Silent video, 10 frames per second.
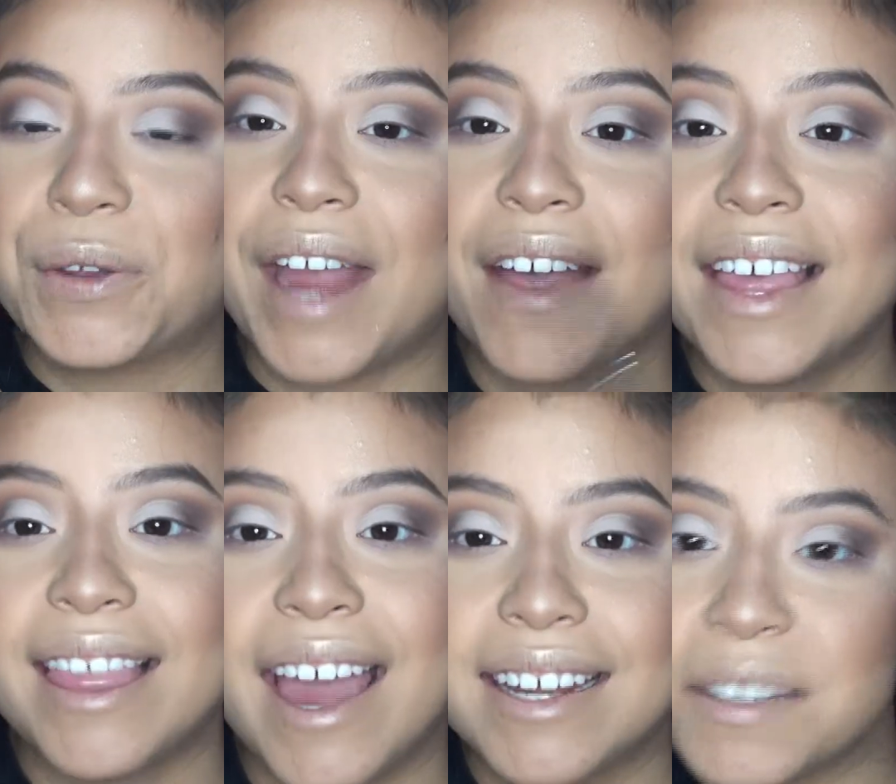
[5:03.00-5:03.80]
So now
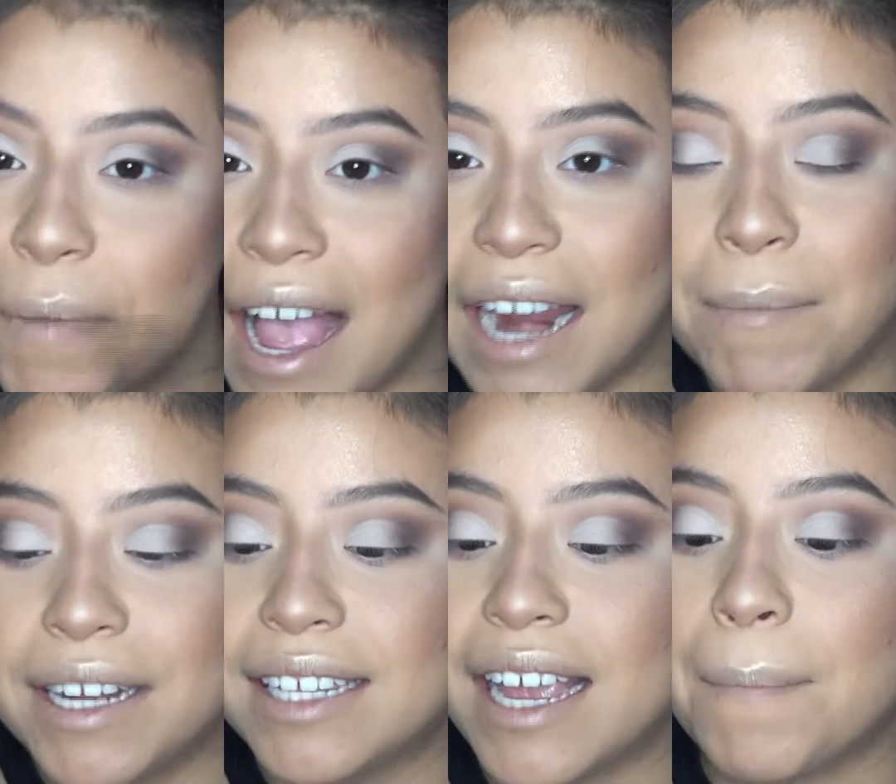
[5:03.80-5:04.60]
that that is applied, I'm
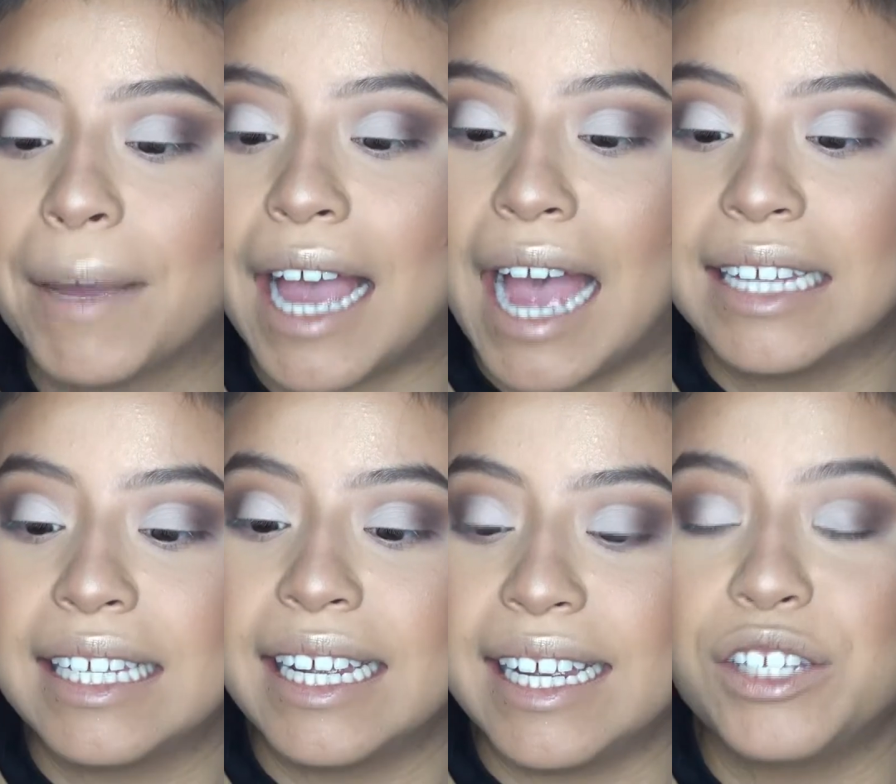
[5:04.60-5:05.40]
going to take a
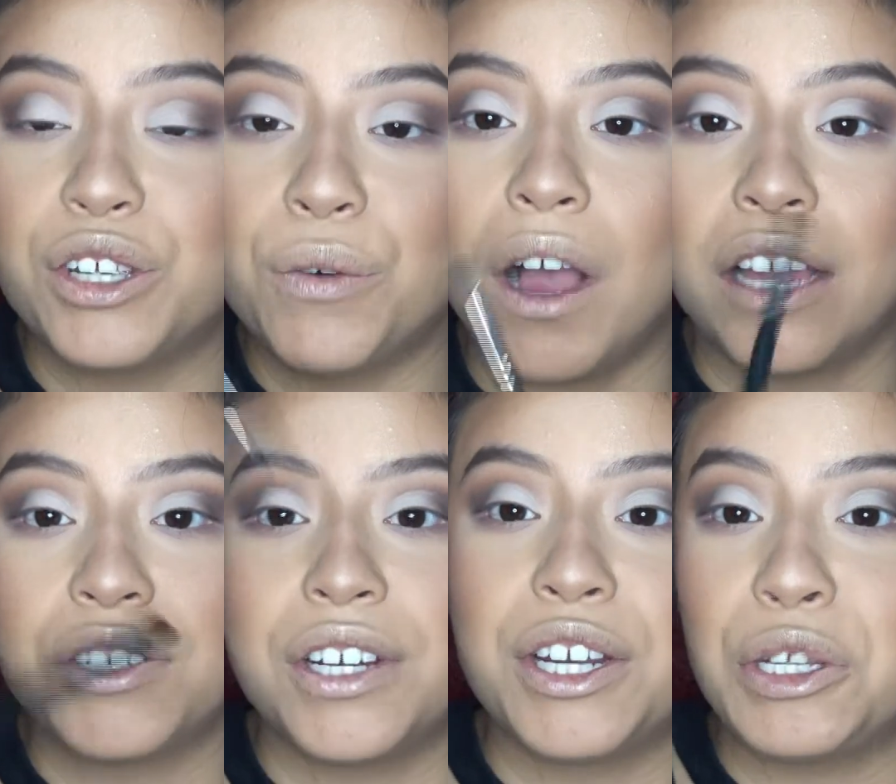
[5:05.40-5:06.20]
Mikasa
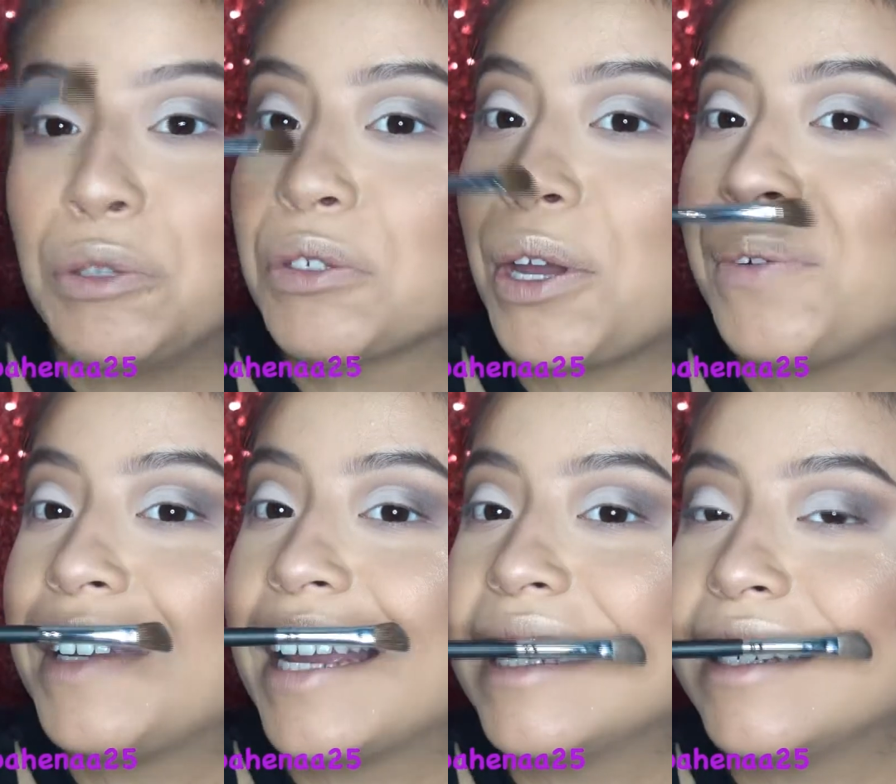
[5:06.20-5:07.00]
E200, use
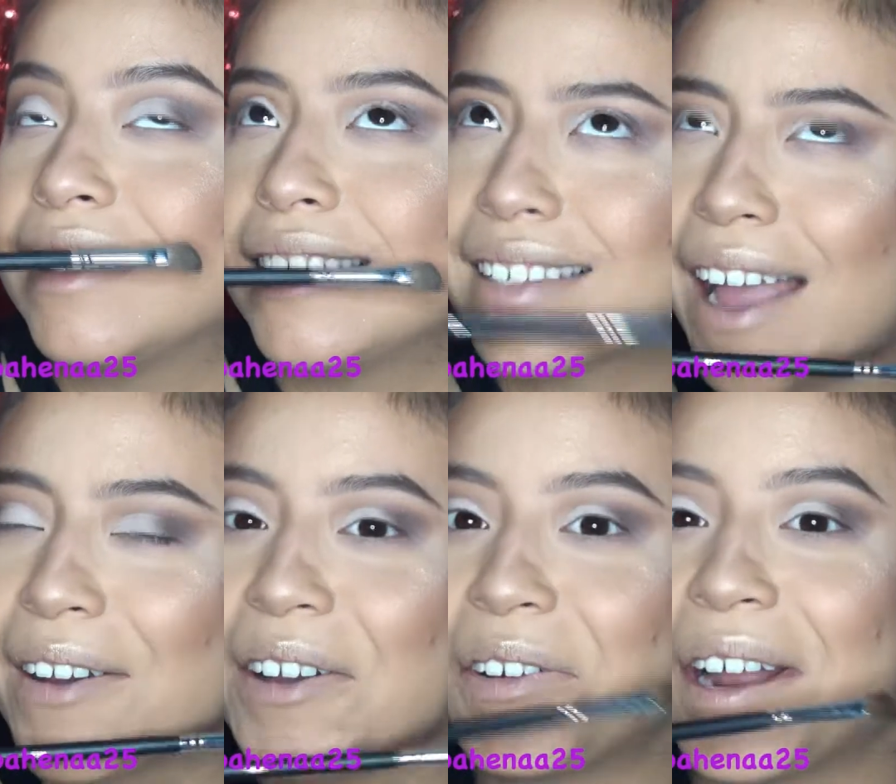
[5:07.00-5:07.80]

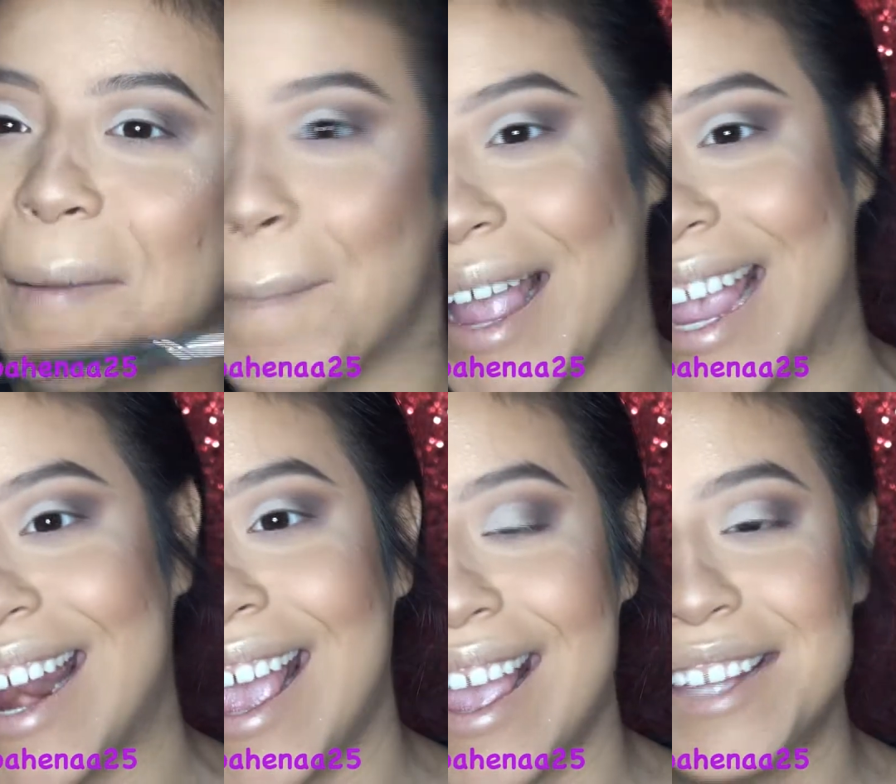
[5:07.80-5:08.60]
discount code
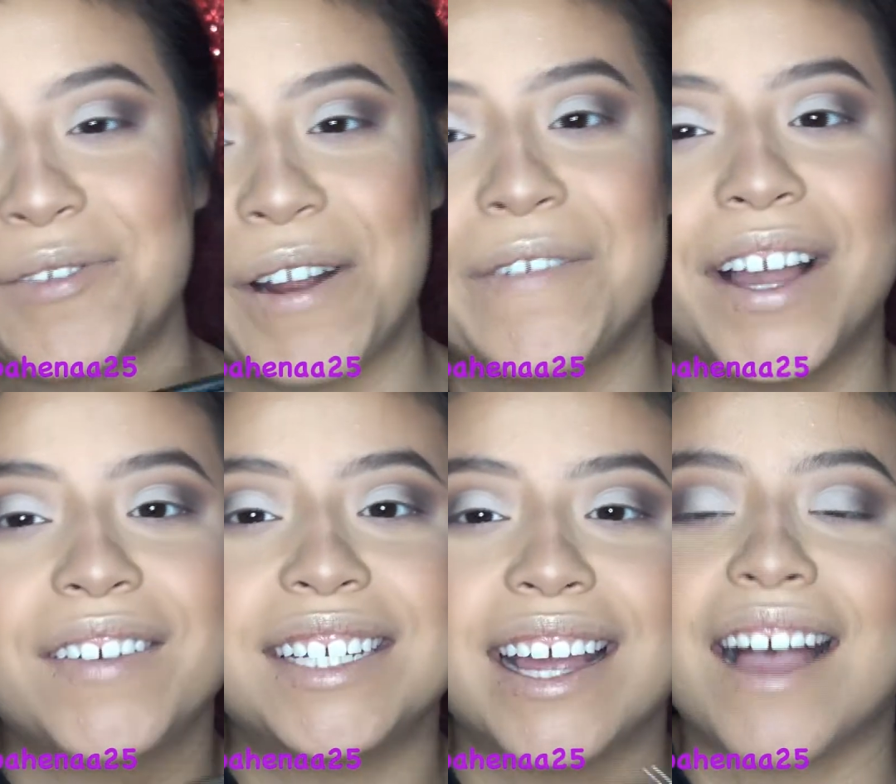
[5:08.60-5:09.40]
BAHENAA25
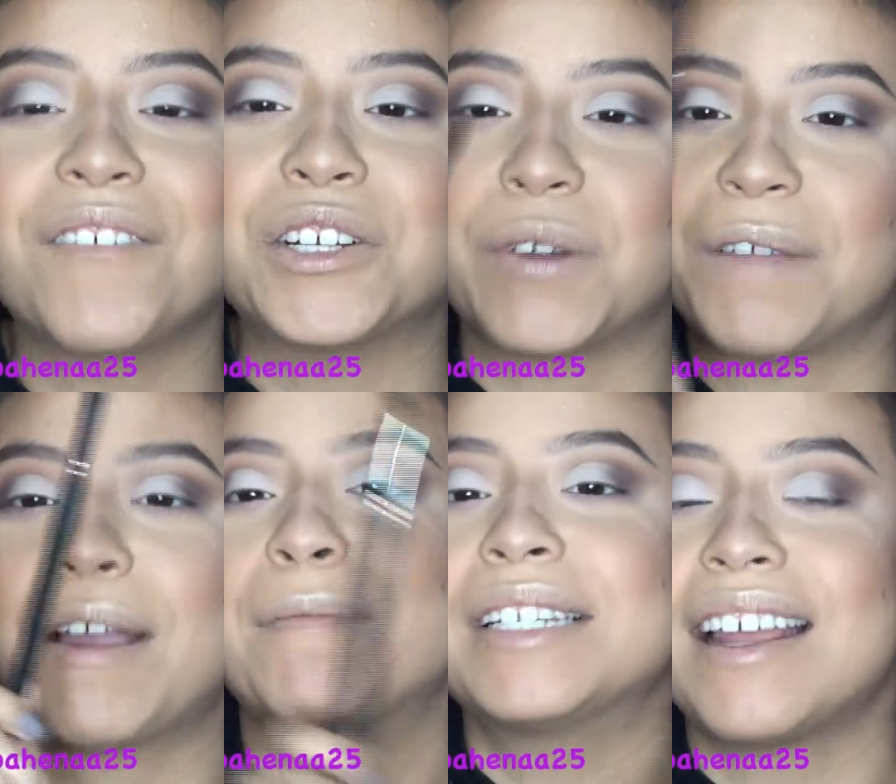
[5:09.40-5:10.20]
at checkout for
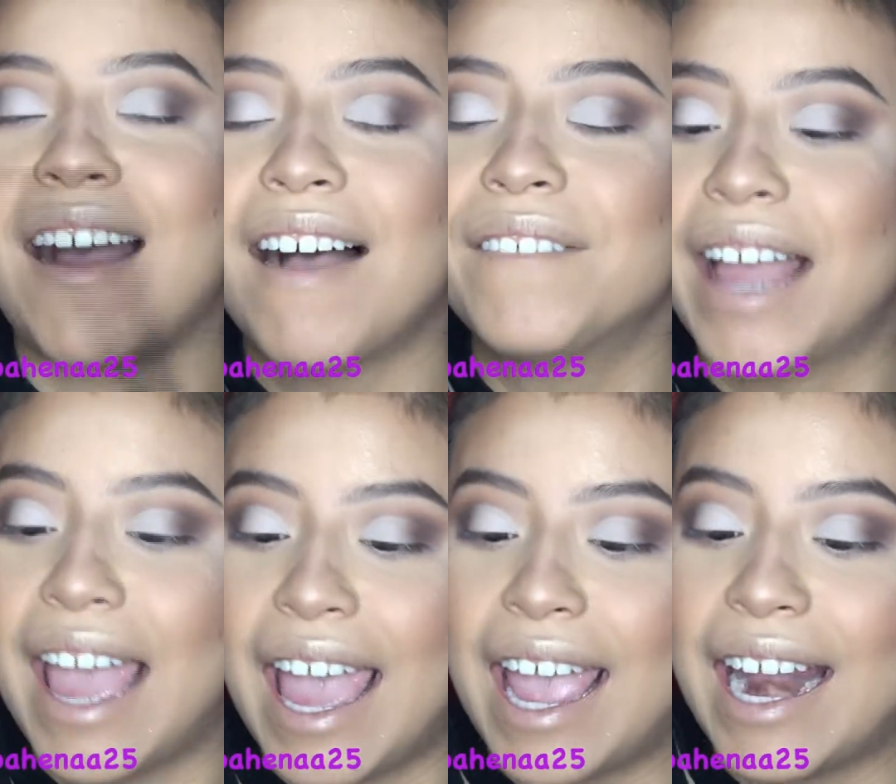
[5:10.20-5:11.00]
25% off.
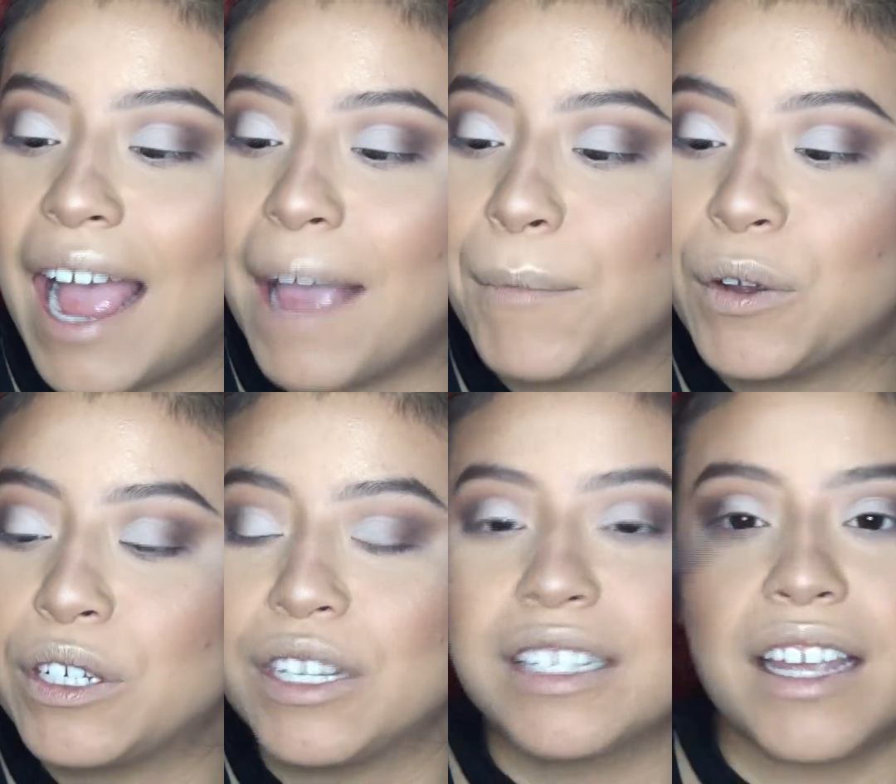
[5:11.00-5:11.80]
And I'm
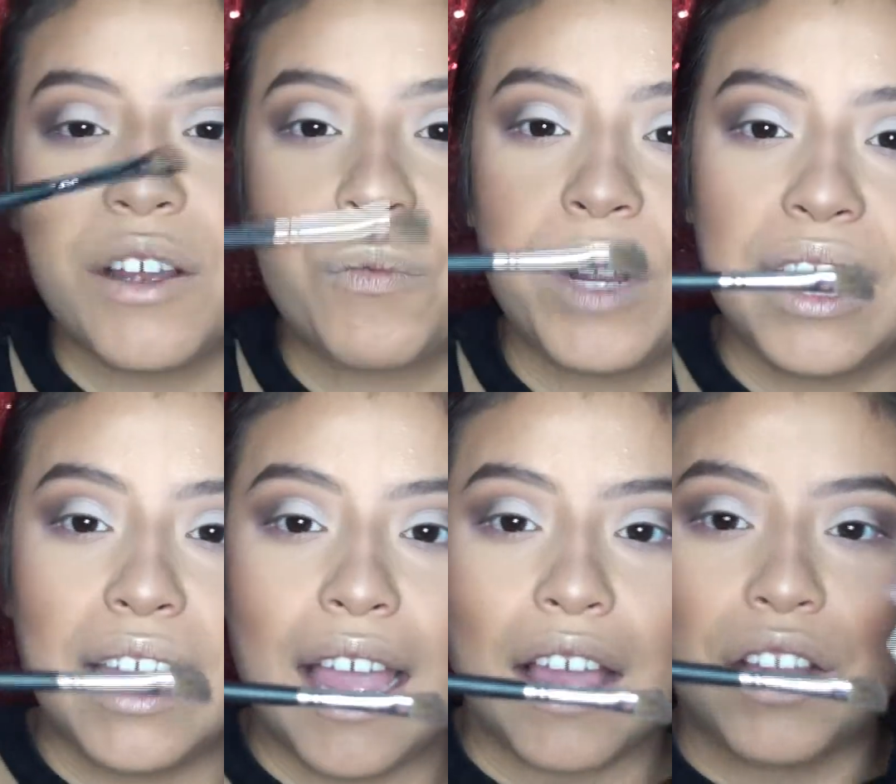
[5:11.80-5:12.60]
going to, it's like a
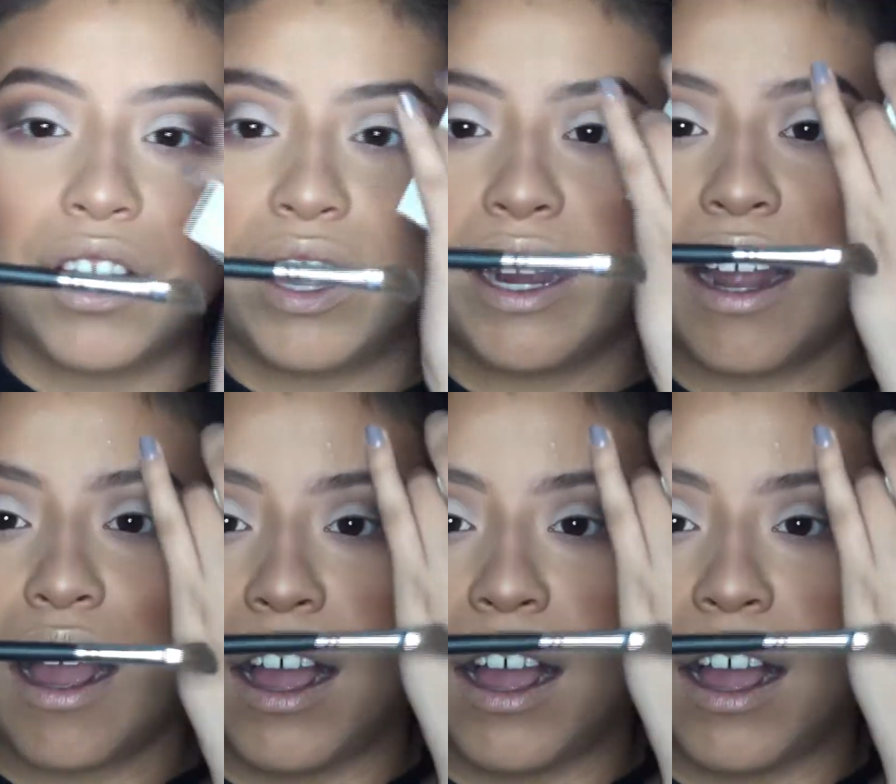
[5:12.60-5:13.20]
really good